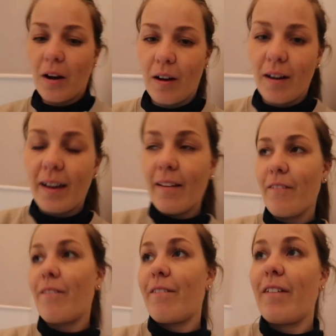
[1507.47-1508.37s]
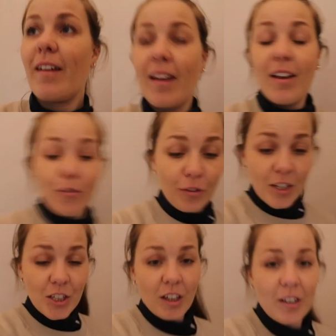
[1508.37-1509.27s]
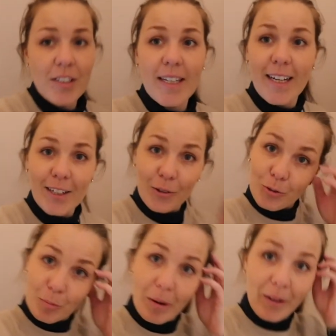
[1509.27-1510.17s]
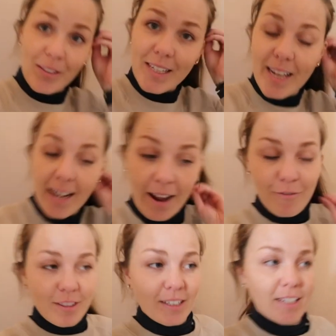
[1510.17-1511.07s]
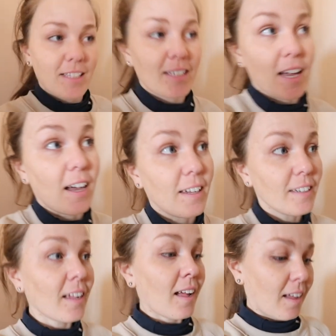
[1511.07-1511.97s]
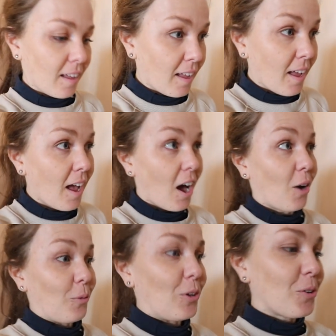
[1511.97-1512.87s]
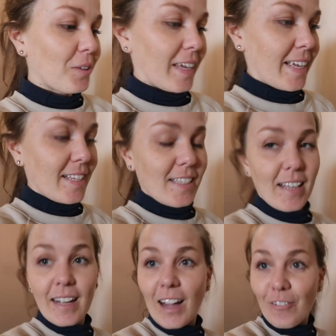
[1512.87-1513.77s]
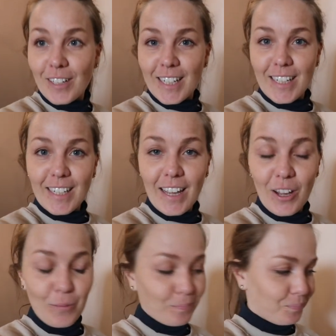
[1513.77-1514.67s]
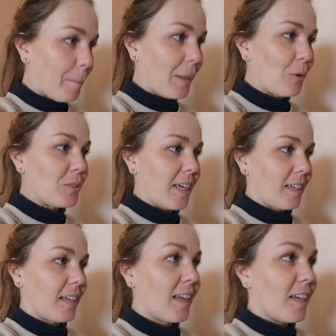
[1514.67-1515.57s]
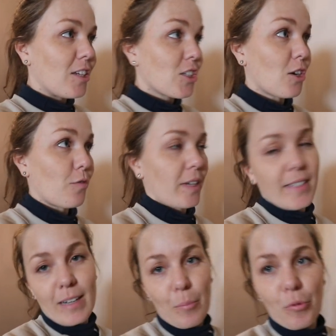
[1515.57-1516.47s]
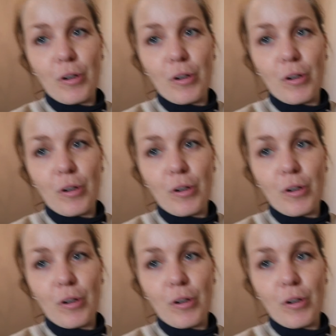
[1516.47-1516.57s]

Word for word: I've finished gardening, all the plants in, everything is done. Oh, Luke is currently um, building shelvings in our boiler